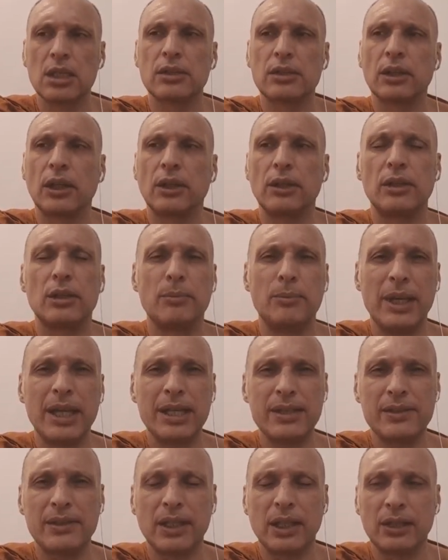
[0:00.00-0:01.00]
So the
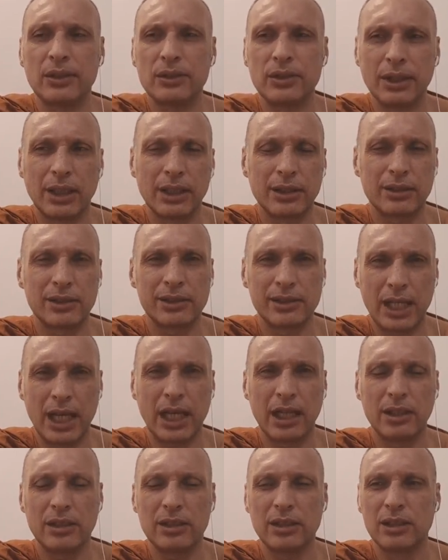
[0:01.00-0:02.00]
best thing to
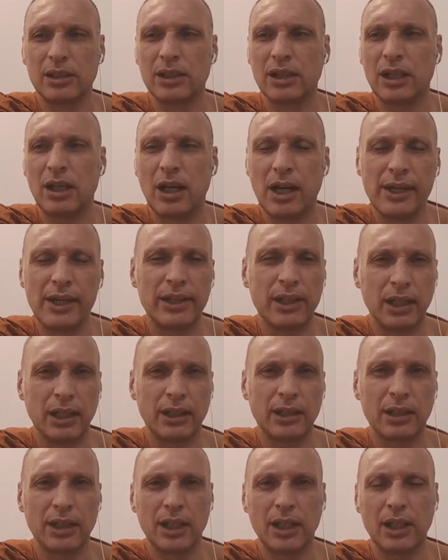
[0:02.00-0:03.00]
understand, I
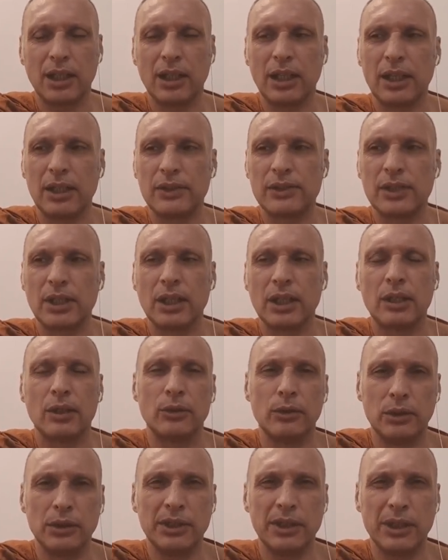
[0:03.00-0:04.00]
think, is,
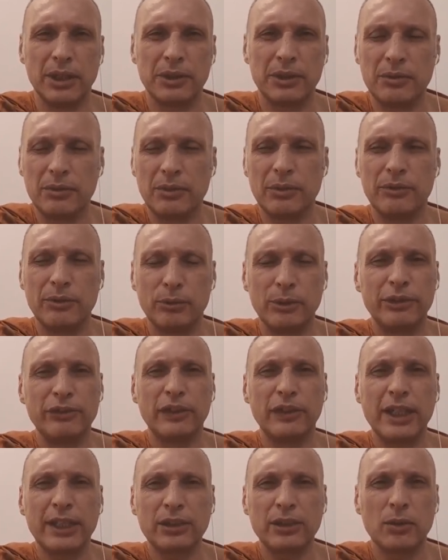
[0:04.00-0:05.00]
you know,
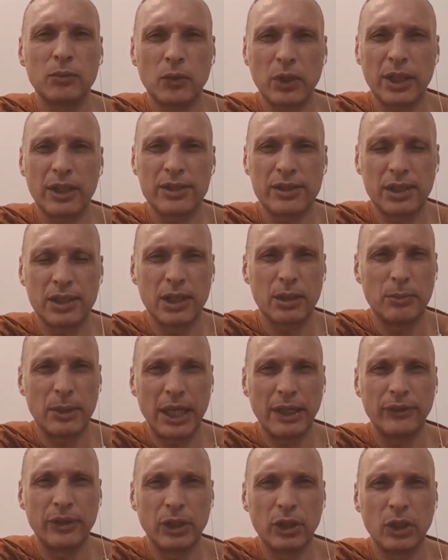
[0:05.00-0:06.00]
reflect on what I said
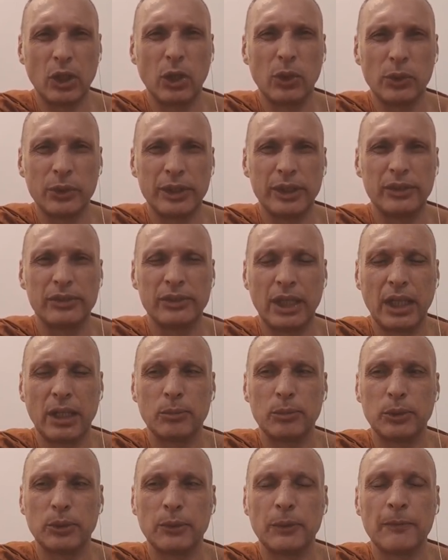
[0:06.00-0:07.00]
about the gold
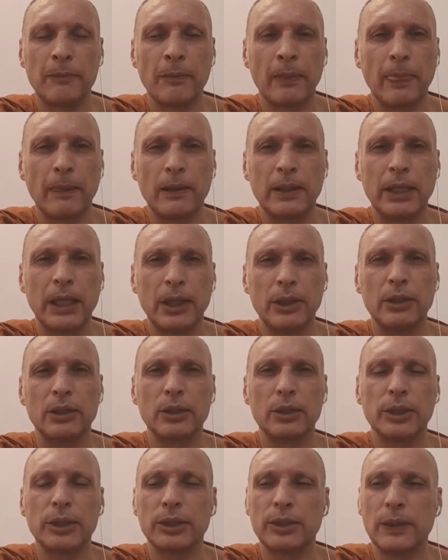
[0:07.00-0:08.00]
example. You know,
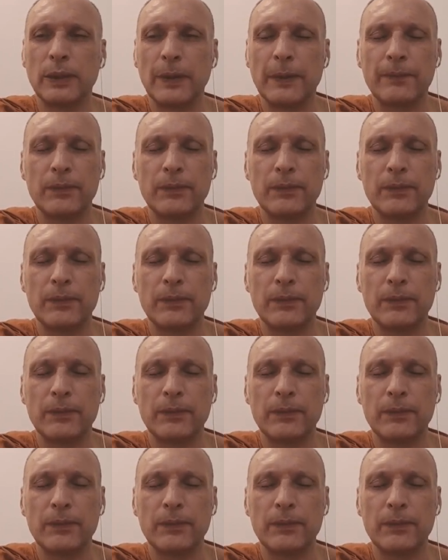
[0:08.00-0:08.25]
you could,